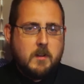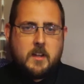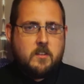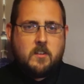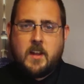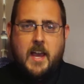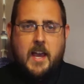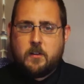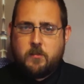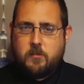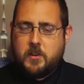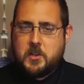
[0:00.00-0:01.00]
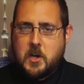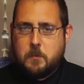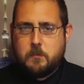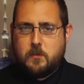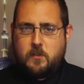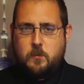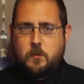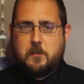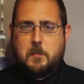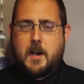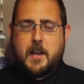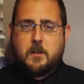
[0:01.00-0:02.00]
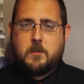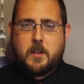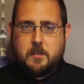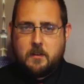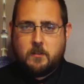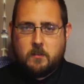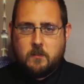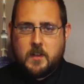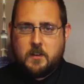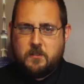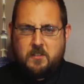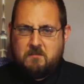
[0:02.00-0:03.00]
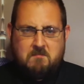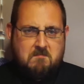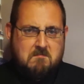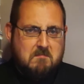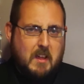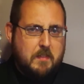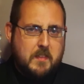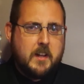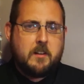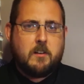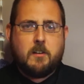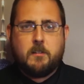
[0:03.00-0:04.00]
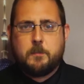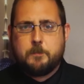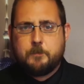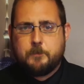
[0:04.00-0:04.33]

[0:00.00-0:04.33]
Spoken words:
reason actually comes to his mind when he thinks of that, just nothing at all.